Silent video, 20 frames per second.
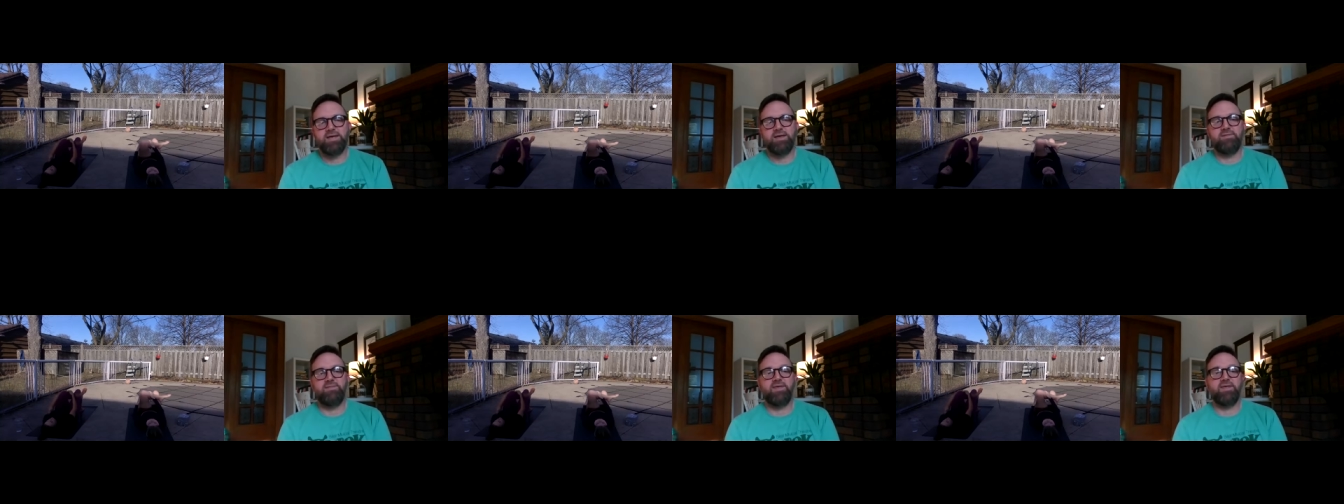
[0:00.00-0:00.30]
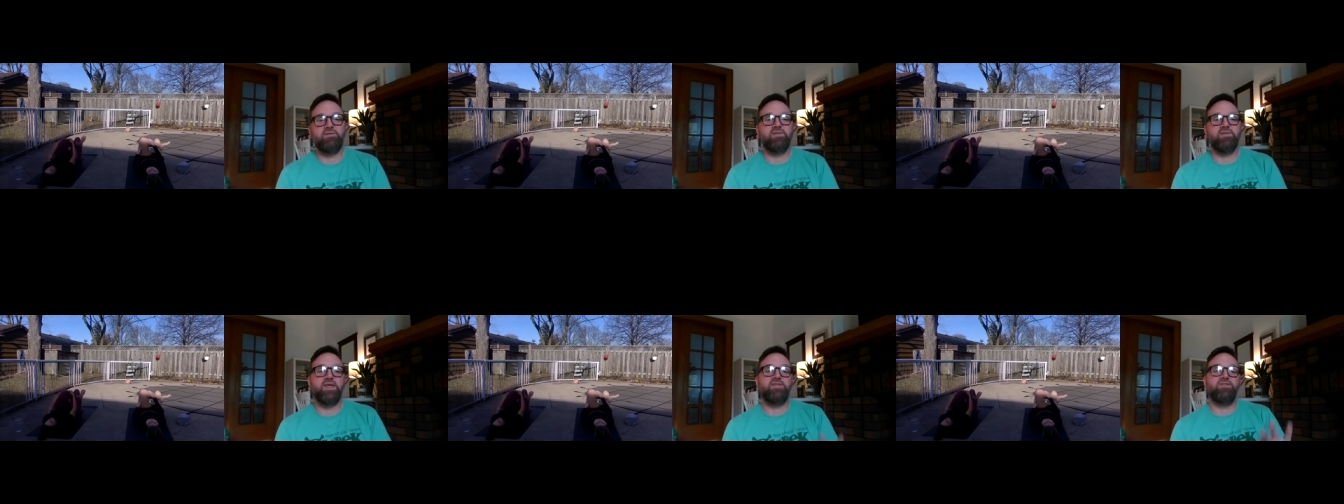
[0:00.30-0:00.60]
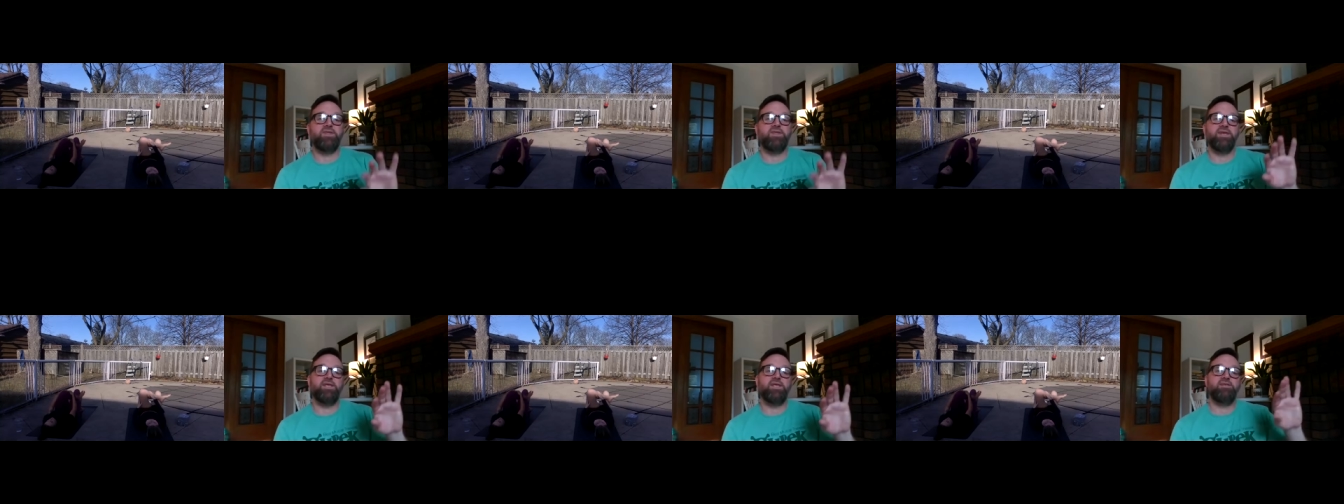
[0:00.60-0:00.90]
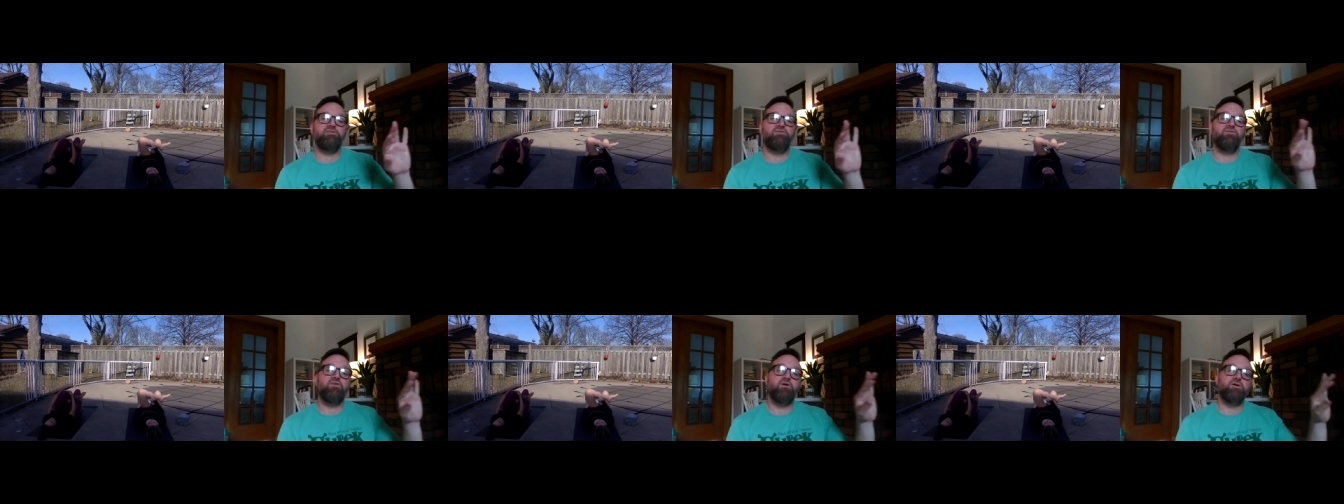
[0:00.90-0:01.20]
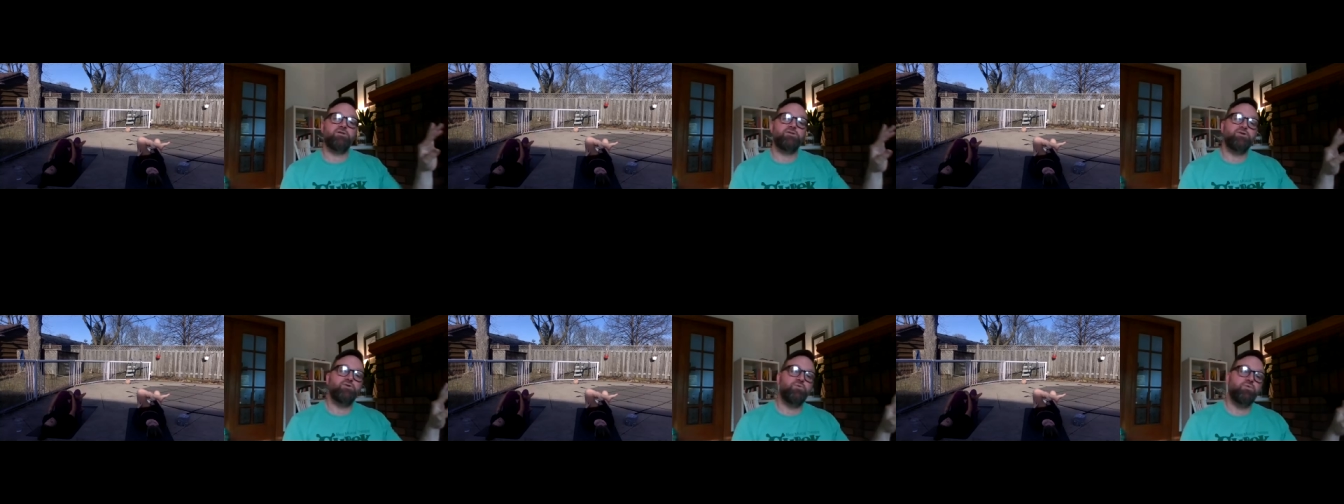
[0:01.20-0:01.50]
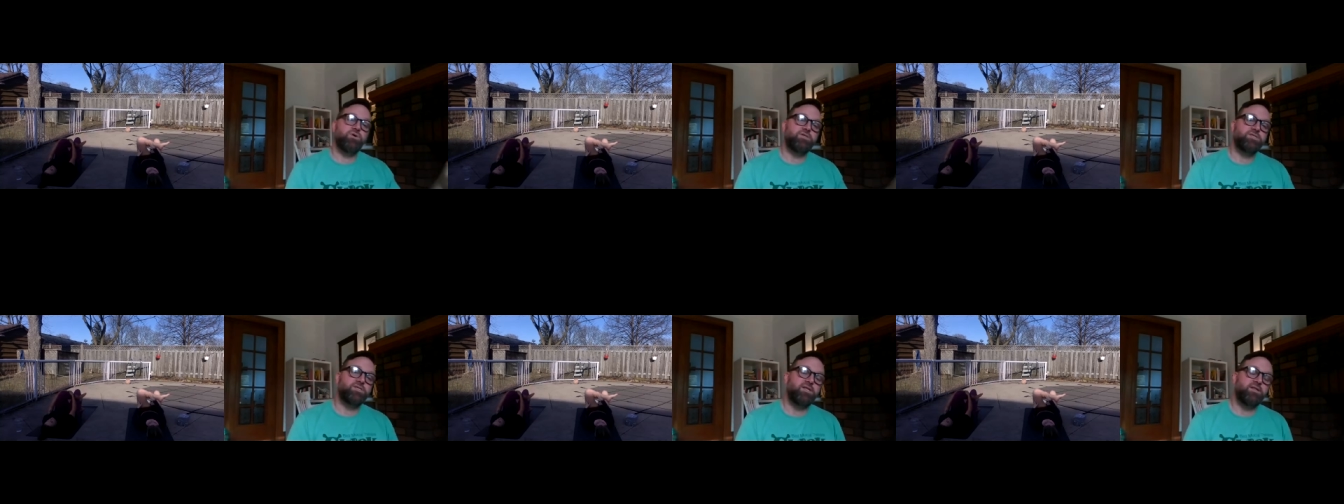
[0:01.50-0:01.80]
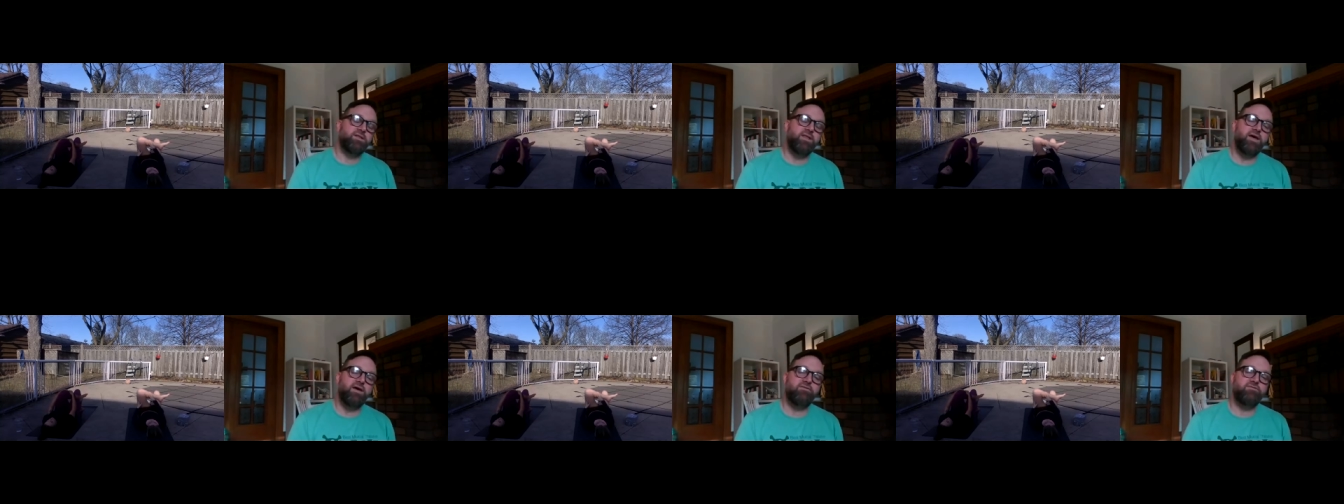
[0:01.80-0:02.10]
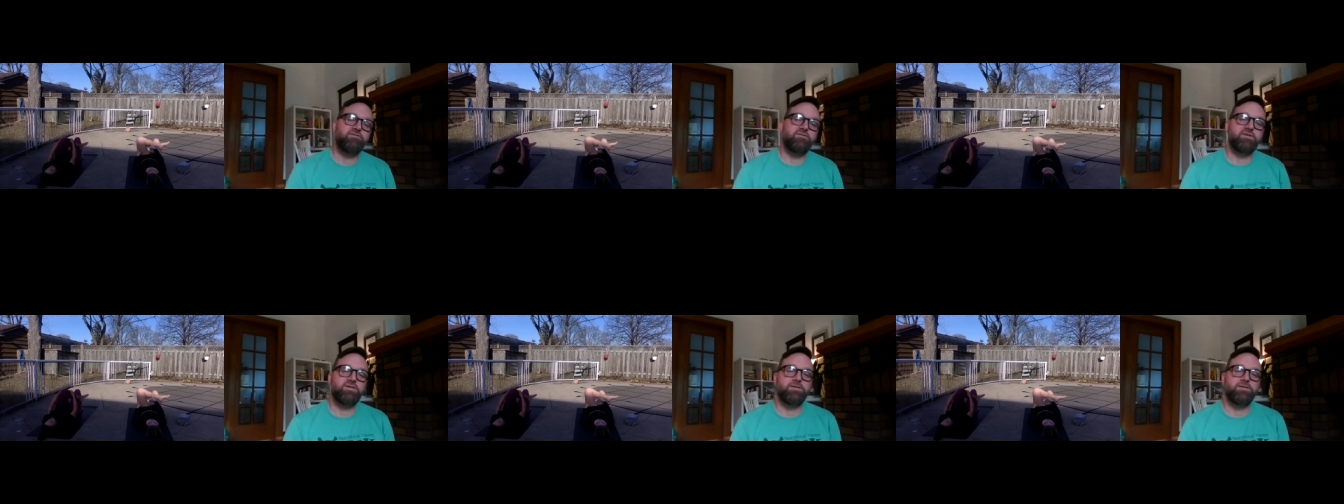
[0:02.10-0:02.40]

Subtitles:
and then let the knees fall towards the left.